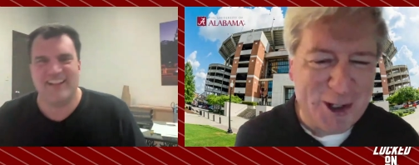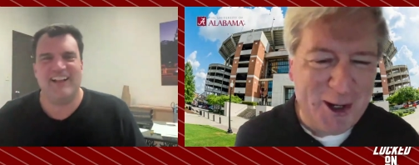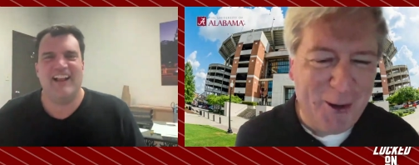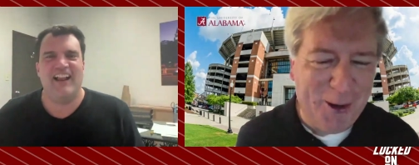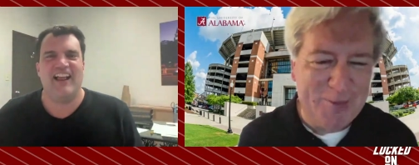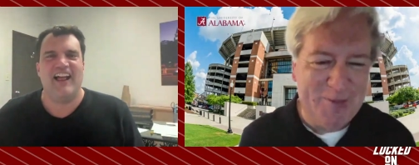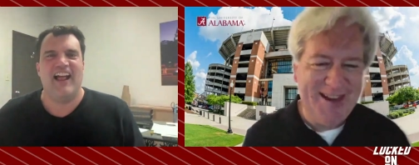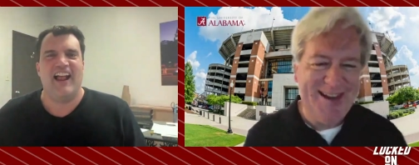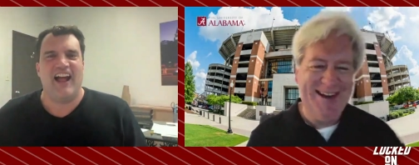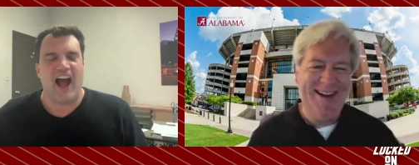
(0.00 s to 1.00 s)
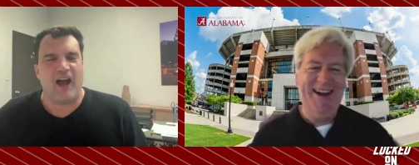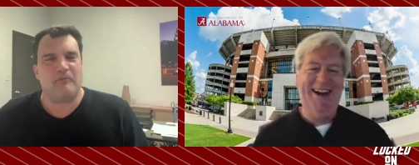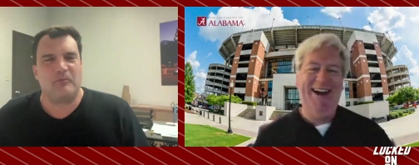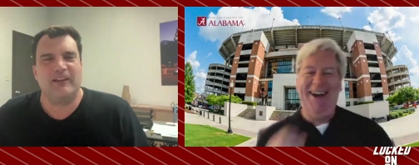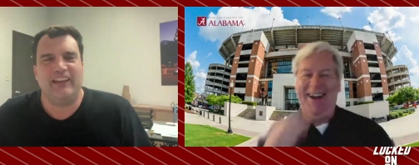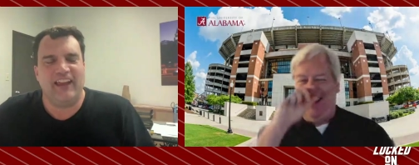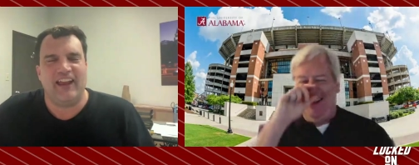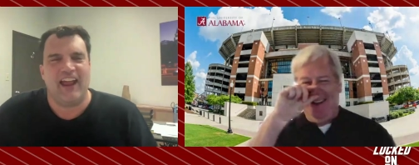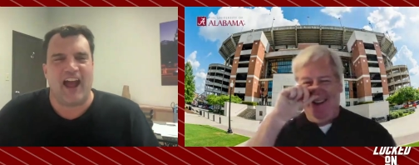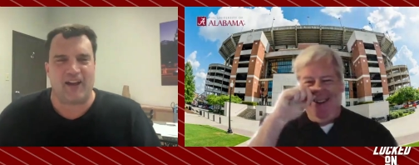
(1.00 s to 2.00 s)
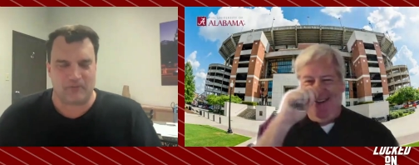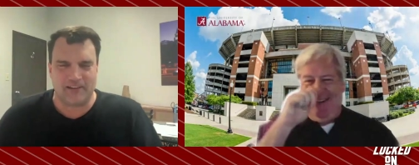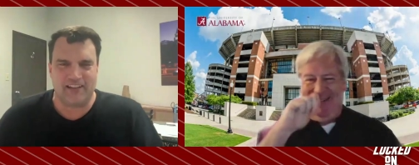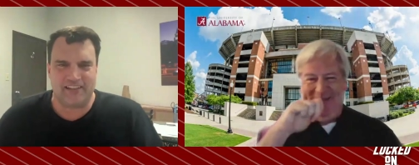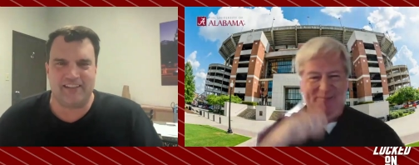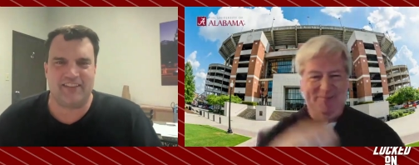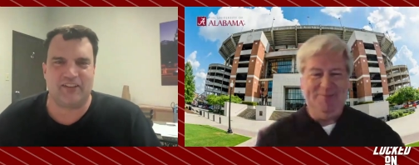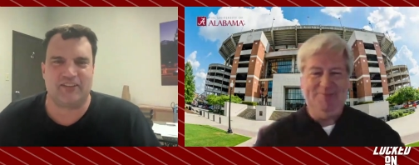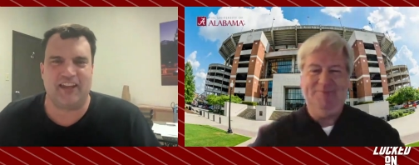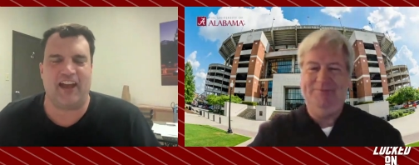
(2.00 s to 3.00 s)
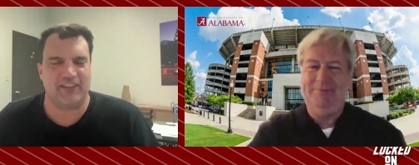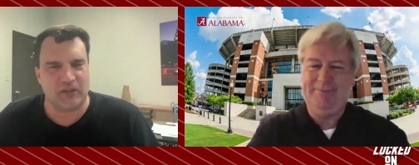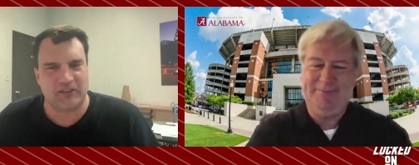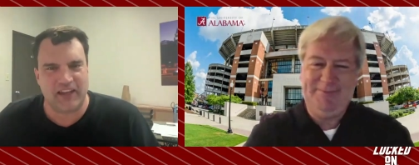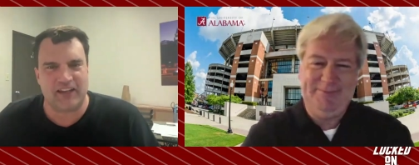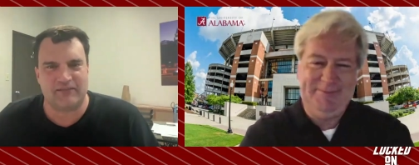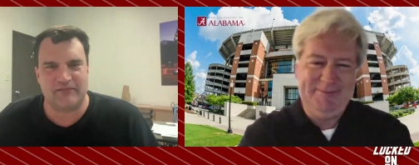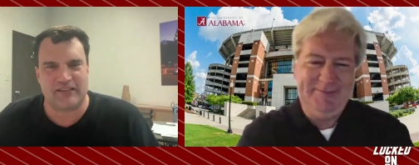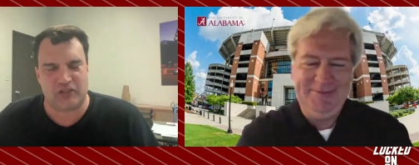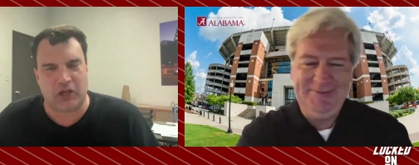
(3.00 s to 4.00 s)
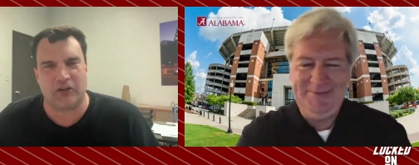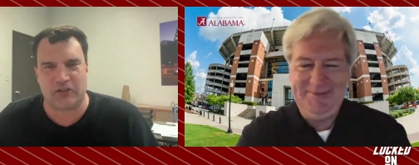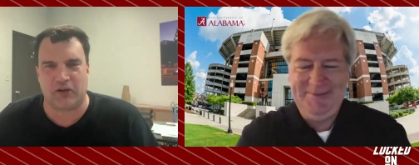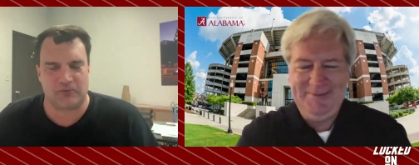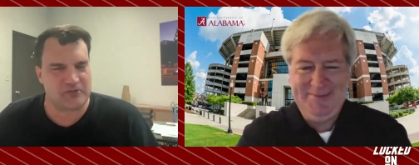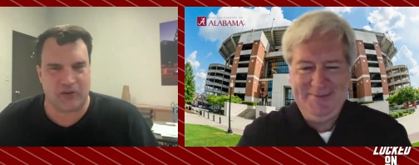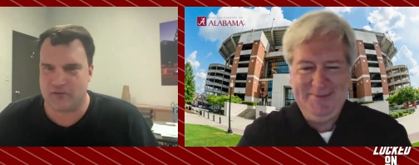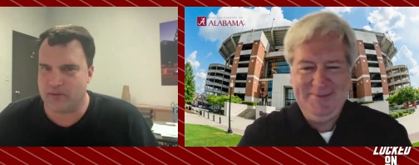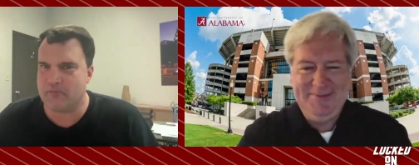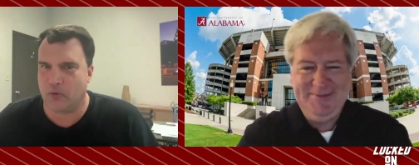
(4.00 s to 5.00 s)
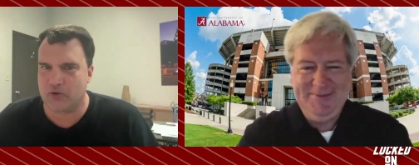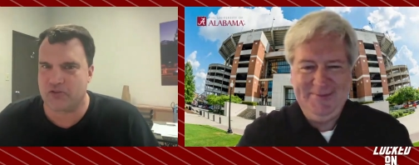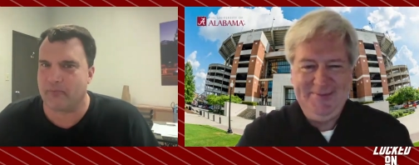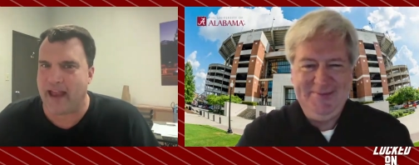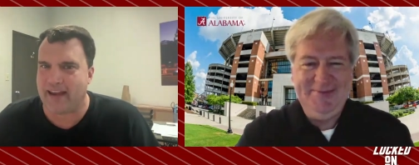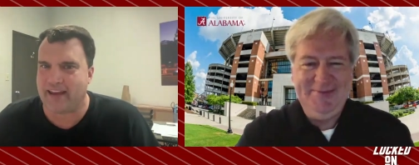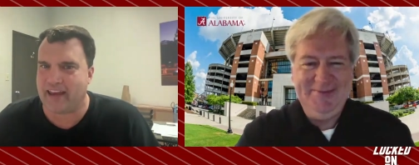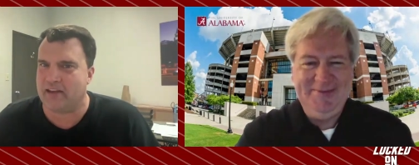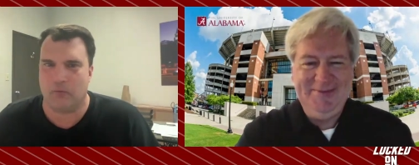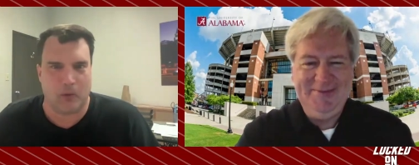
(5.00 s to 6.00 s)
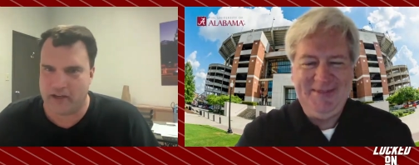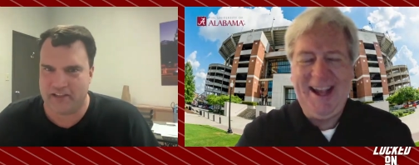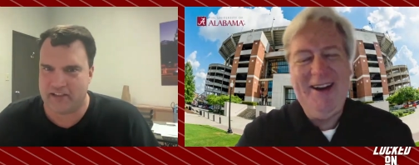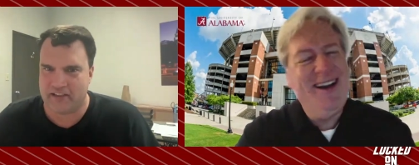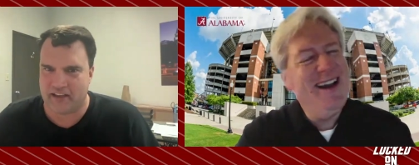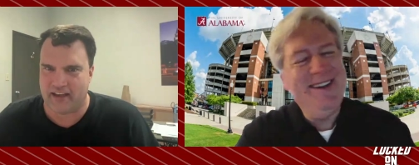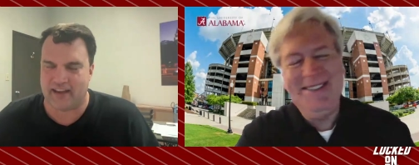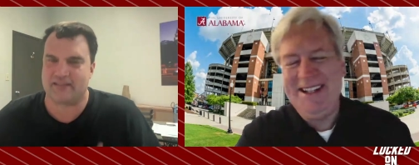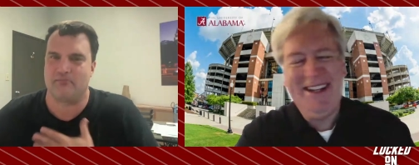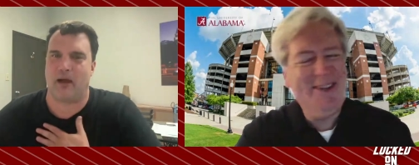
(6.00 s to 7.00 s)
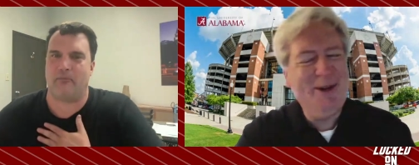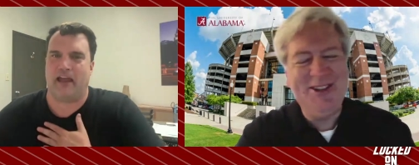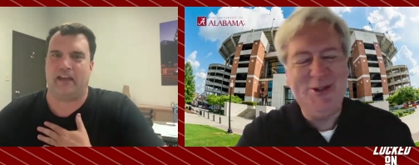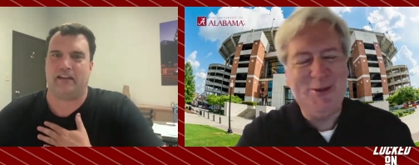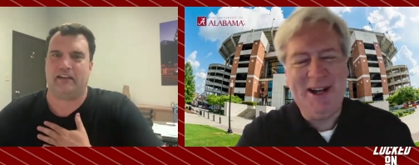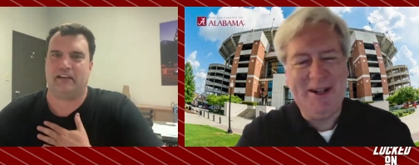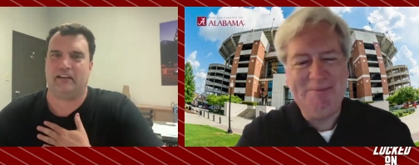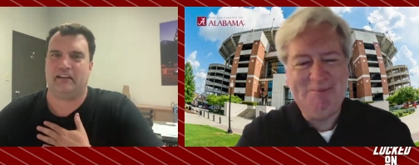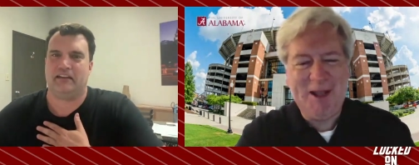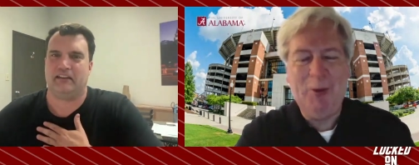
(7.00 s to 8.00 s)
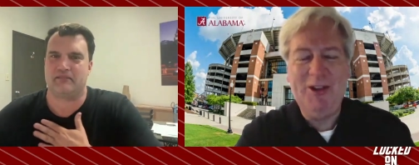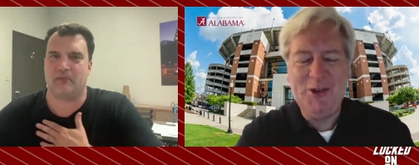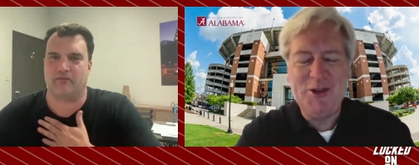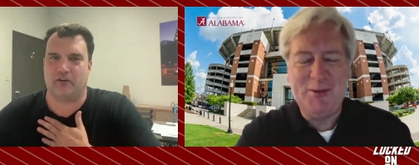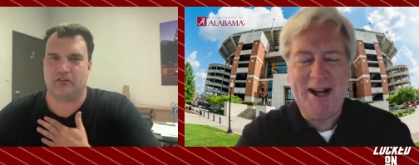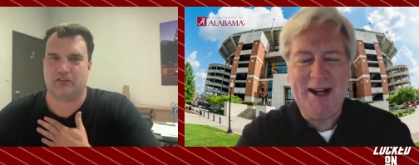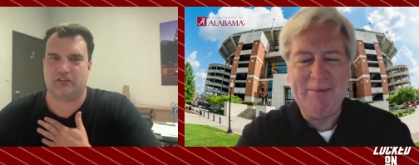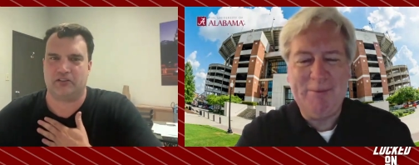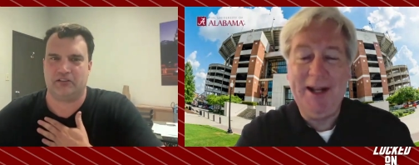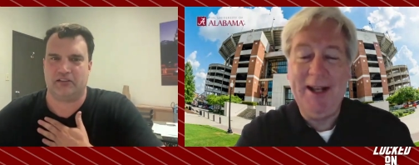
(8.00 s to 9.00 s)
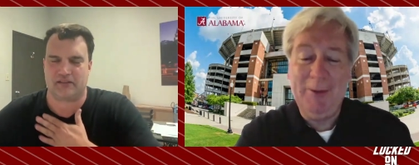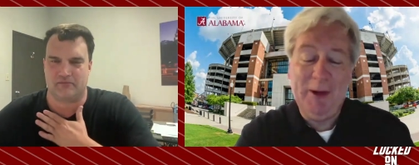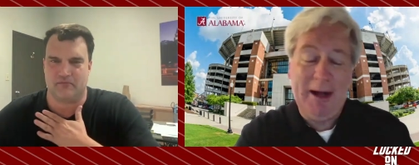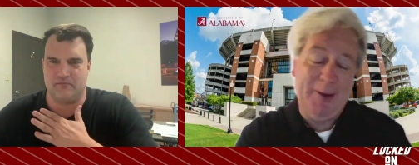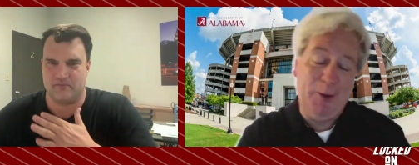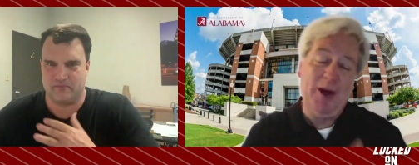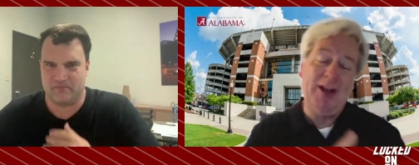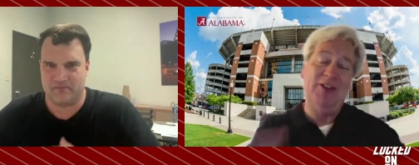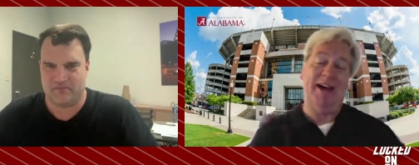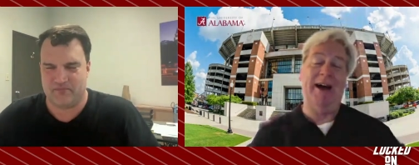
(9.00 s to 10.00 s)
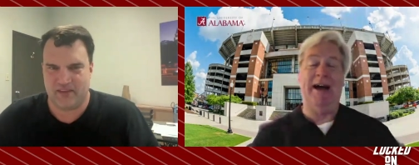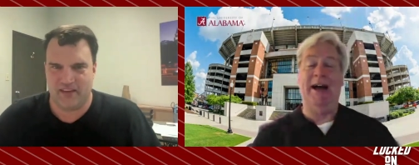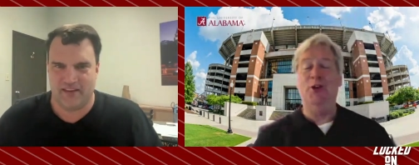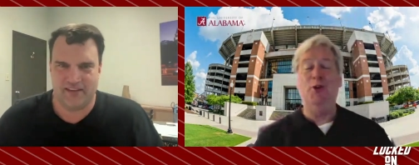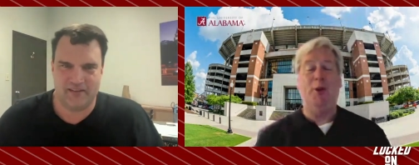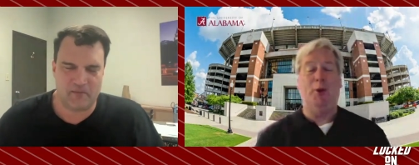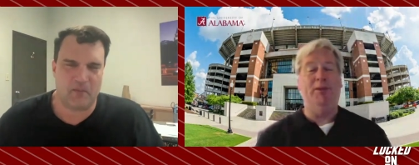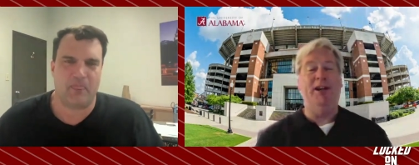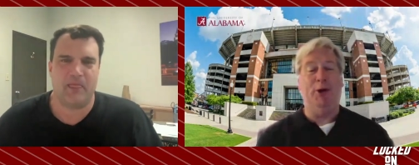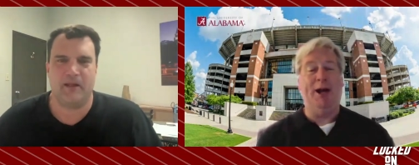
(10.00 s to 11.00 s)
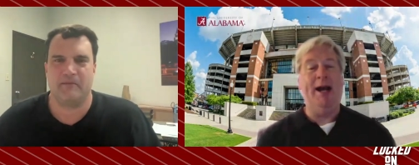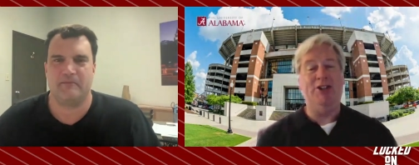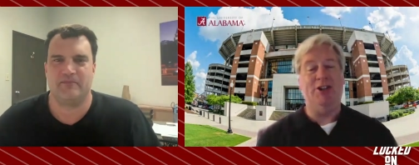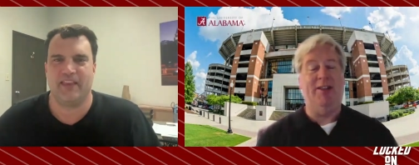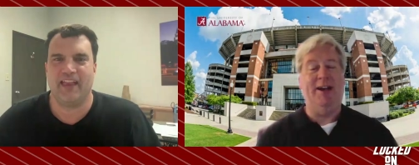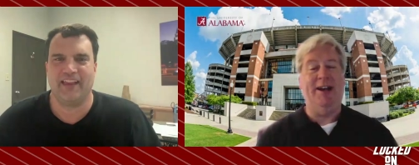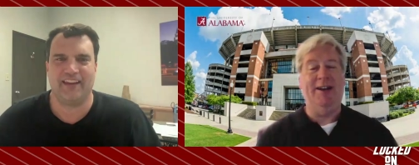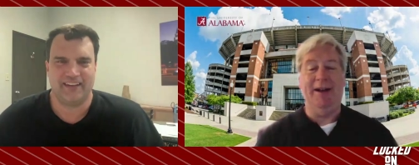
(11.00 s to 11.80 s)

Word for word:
Speaker 1: the show, or
Speaker 2: I really I really did thought that I thought that chair turn was going to be more dramatic,
Speaker 1: and it wasn't. Yeah, and it wasn't bad. dramatic. It wasn't dramatic, but it, was. Uh, I knew there would be a reaction to that.